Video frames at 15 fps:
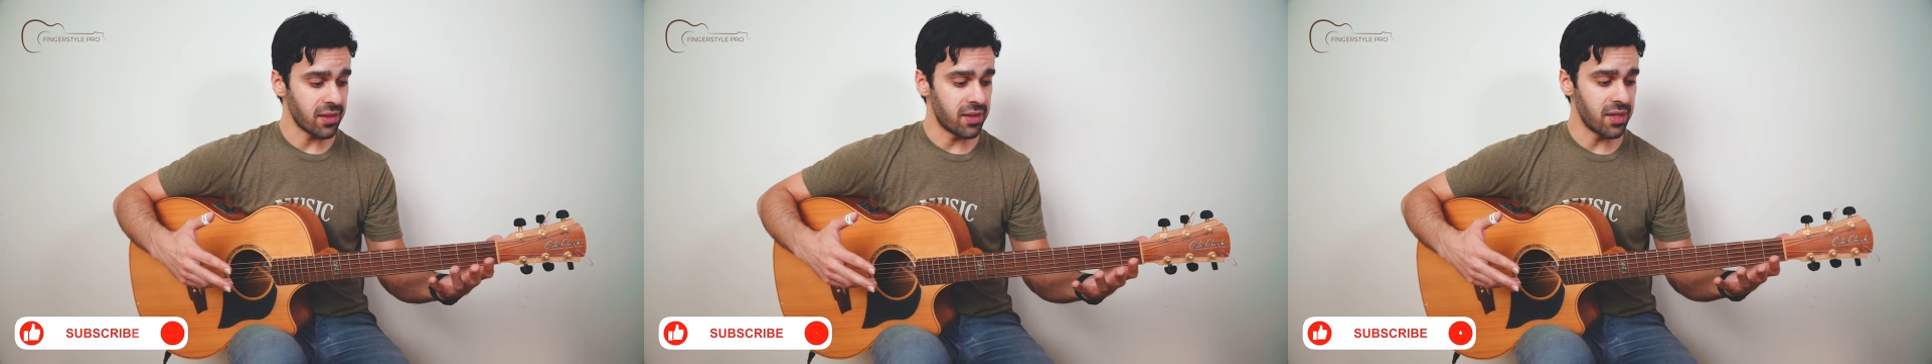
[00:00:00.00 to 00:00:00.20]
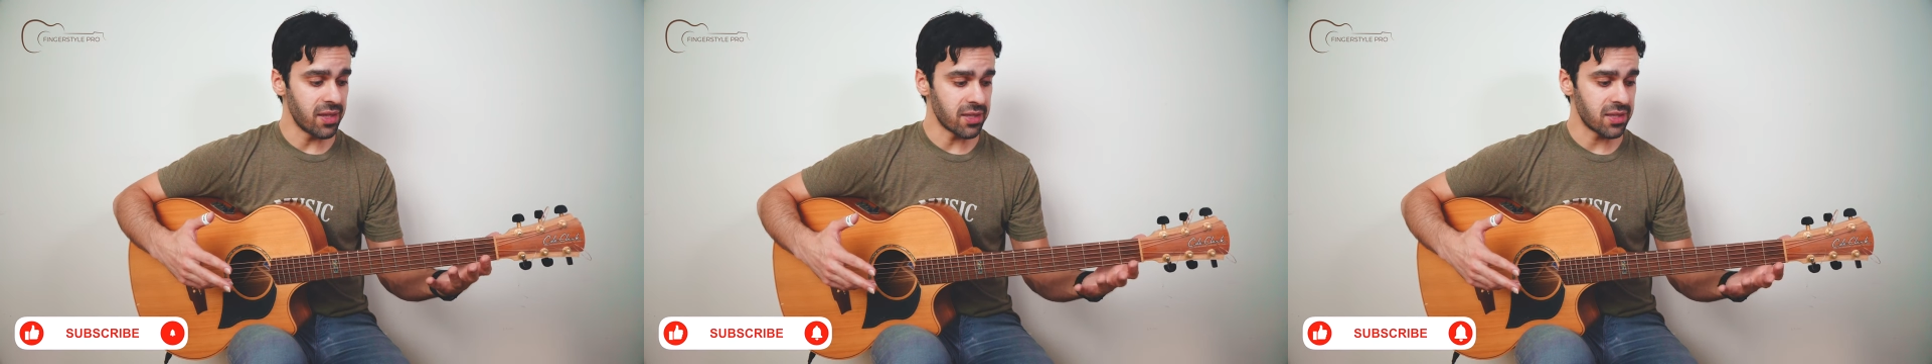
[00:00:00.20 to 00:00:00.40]

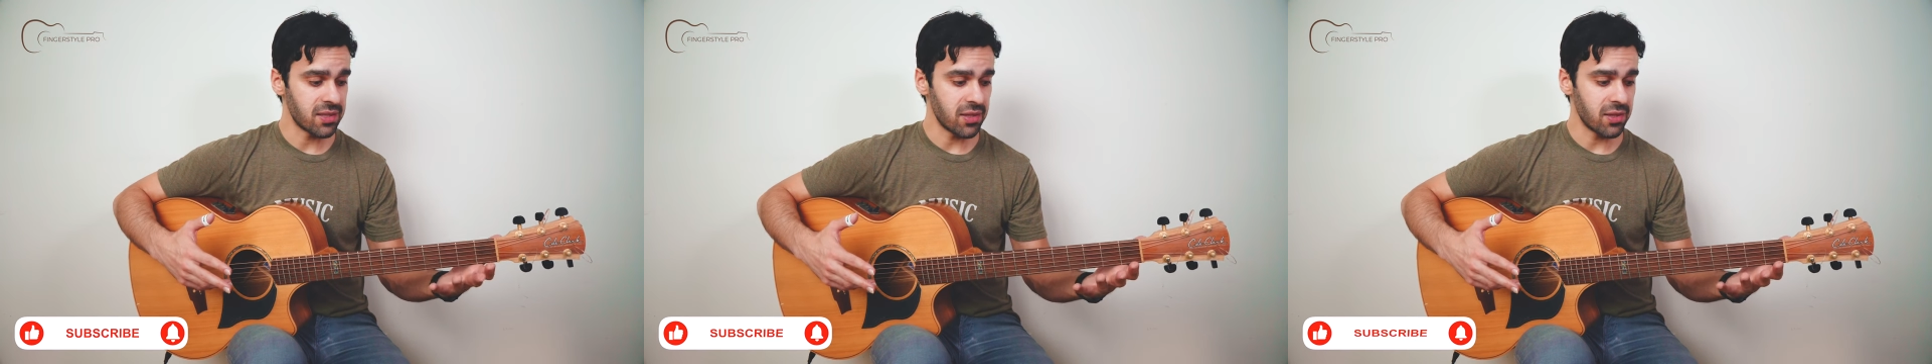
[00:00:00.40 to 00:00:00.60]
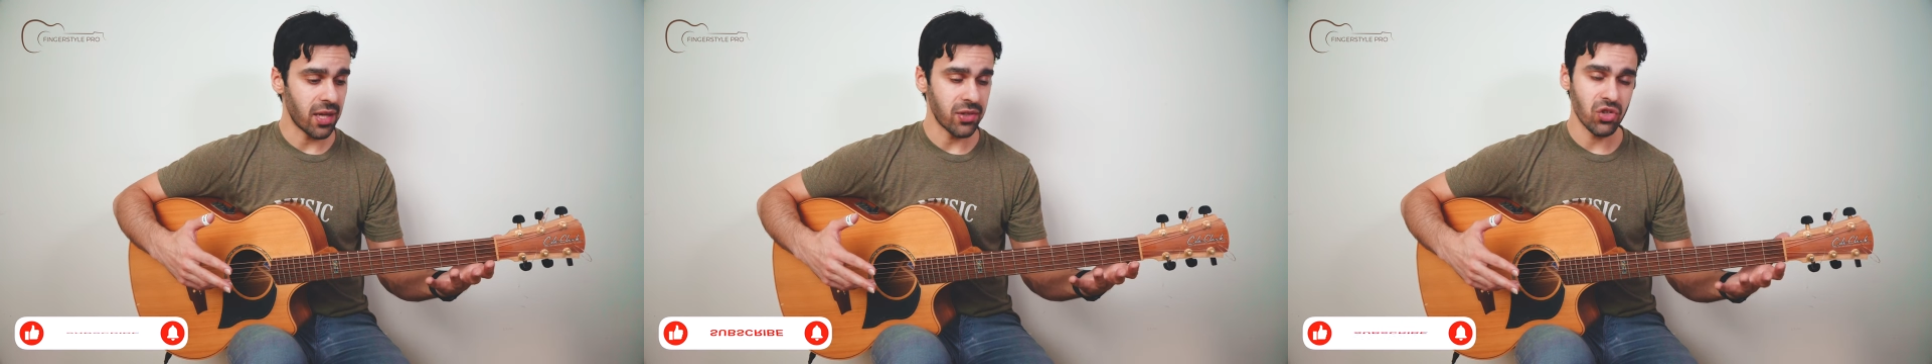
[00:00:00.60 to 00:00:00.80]

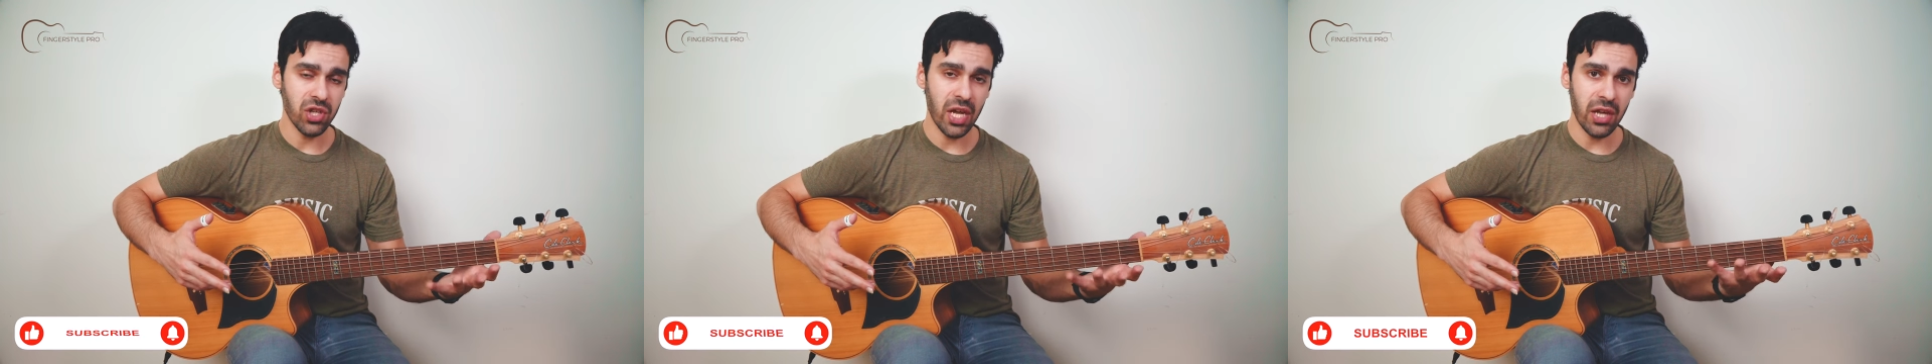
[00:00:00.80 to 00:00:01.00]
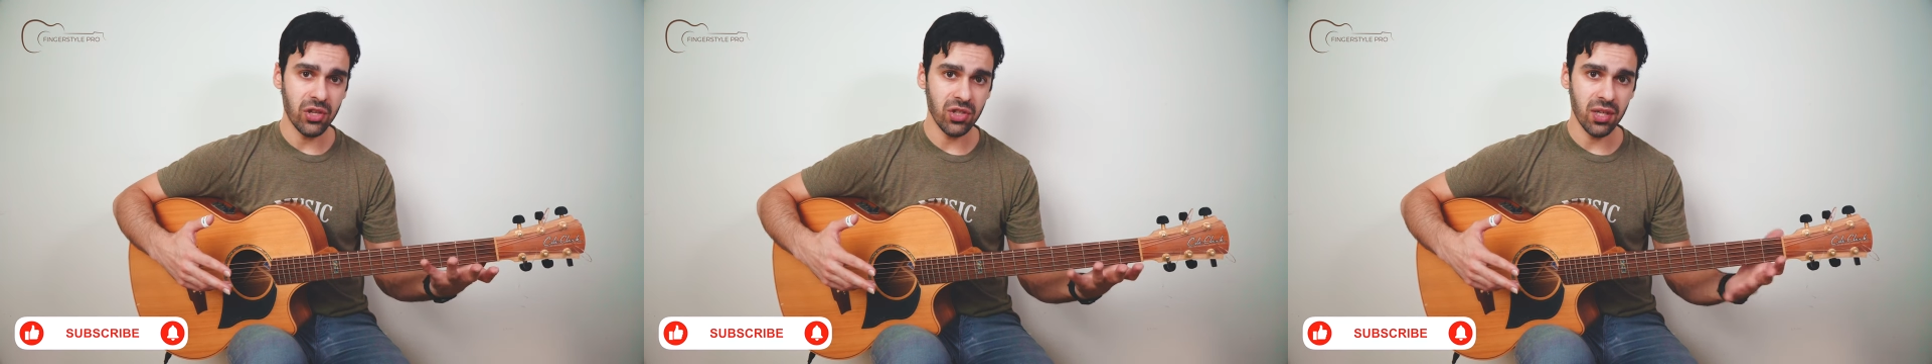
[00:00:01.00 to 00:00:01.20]
this that
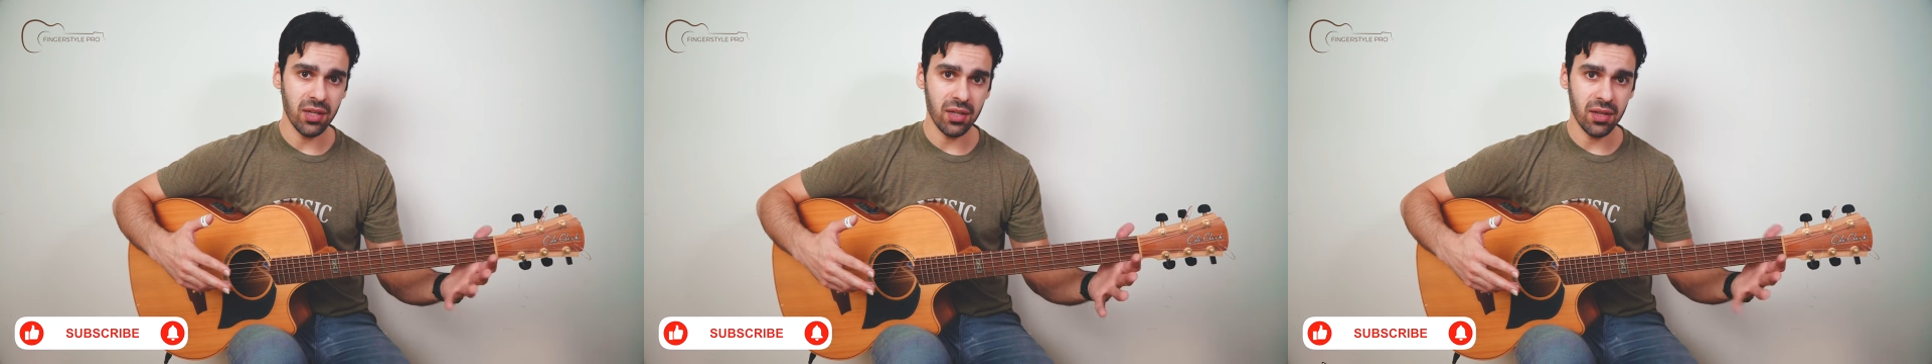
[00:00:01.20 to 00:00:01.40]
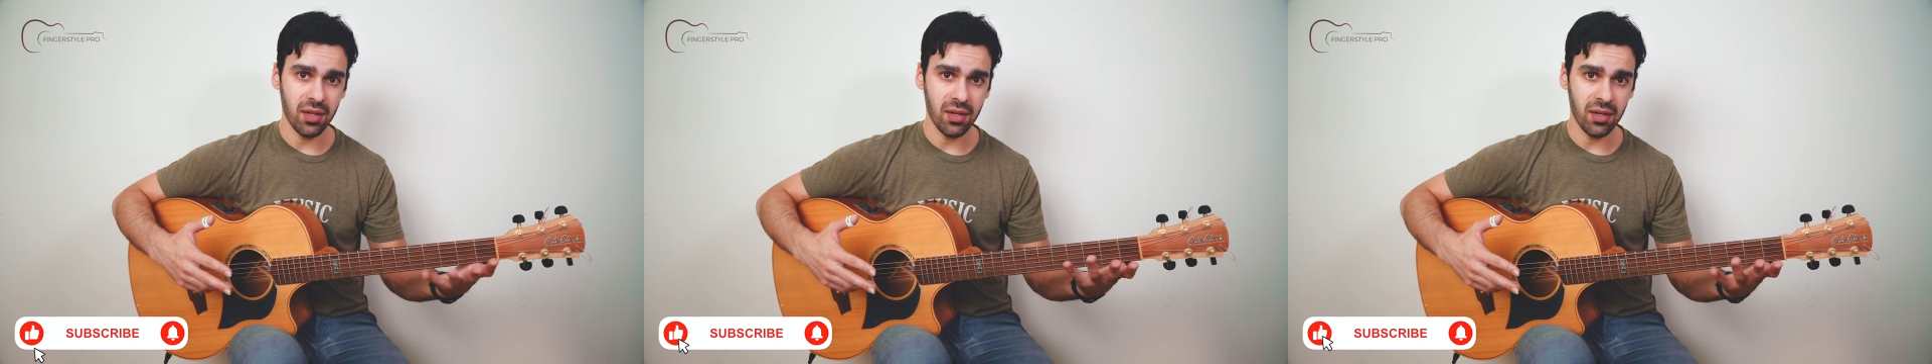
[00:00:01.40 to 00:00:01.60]

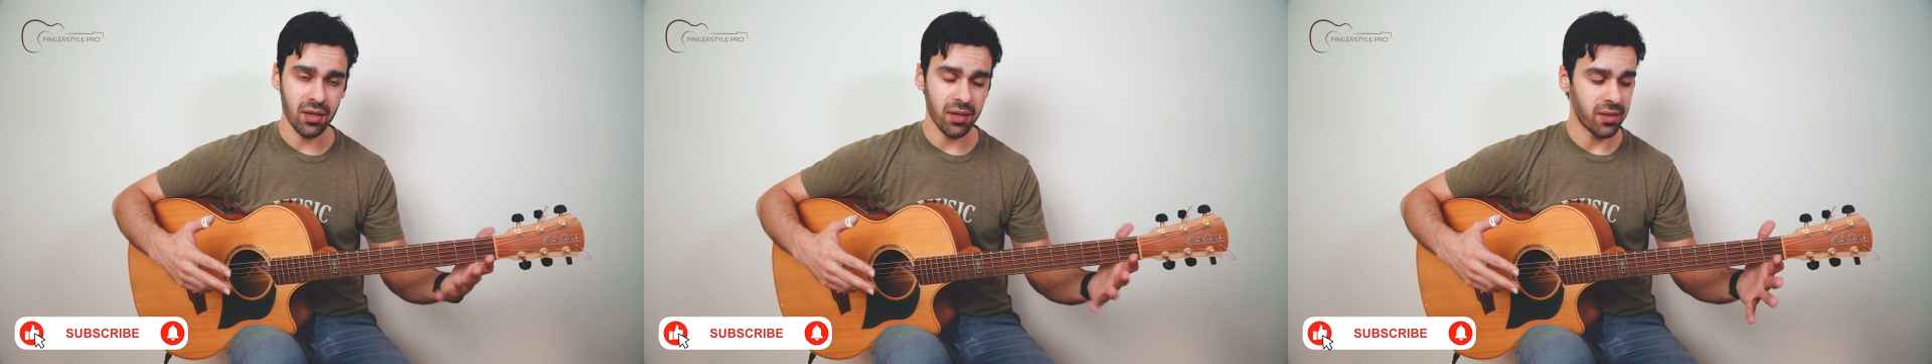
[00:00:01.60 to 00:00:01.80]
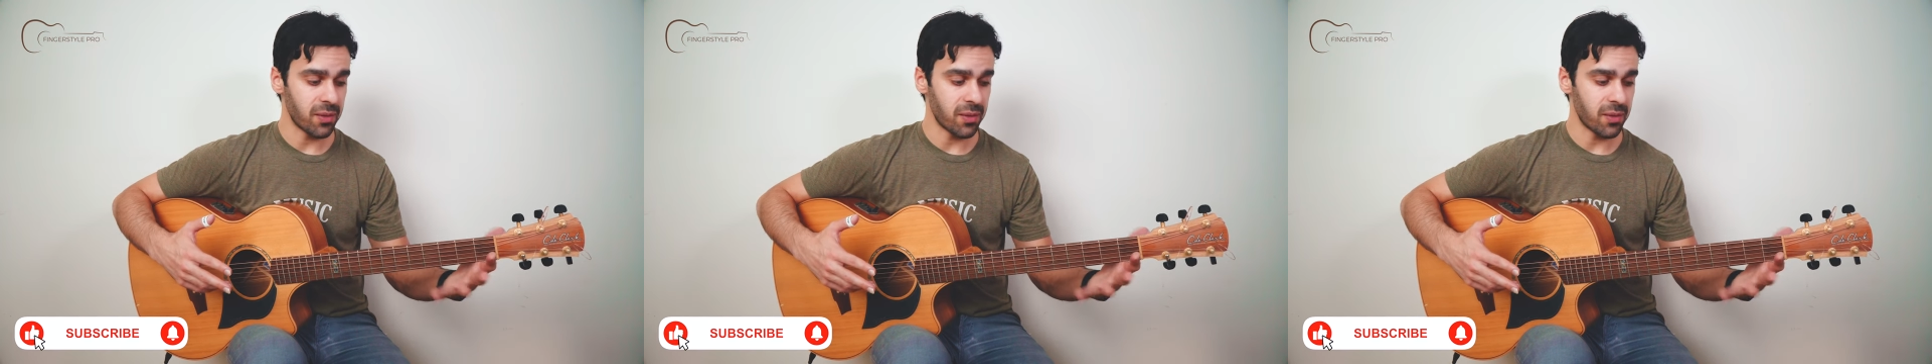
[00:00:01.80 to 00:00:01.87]
changing their,